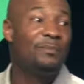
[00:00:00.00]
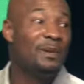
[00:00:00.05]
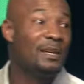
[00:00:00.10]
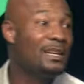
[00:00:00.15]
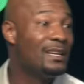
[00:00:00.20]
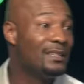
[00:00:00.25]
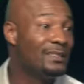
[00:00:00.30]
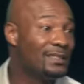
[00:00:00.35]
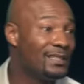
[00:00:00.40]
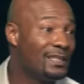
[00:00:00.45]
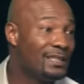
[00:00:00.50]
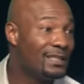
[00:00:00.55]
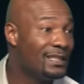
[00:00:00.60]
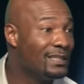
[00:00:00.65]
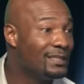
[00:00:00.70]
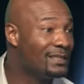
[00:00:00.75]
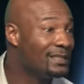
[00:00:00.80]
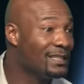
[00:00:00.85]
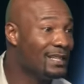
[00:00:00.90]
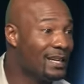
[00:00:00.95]
means in
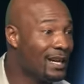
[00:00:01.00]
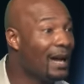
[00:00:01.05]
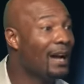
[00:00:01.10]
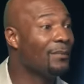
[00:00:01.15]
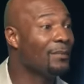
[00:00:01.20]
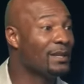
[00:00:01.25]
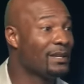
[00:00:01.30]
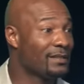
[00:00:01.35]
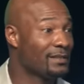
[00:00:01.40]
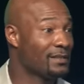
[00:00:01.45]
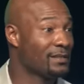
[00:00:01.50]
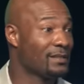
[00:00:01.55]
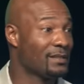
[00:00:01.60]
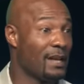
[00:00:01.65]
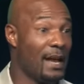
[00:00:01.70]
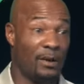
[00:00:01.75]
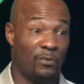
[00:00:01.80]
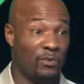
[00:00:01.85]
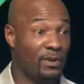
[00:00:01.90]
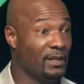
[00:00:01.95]
DC Comics.
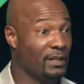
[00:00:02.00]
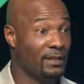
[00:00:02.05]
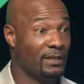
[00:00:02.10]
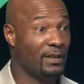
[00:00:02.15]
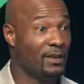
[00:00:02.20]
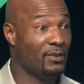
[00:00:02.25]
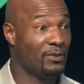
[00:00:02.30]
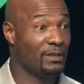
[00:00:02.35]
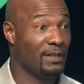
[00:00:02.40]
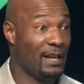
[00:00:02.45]
I really don't.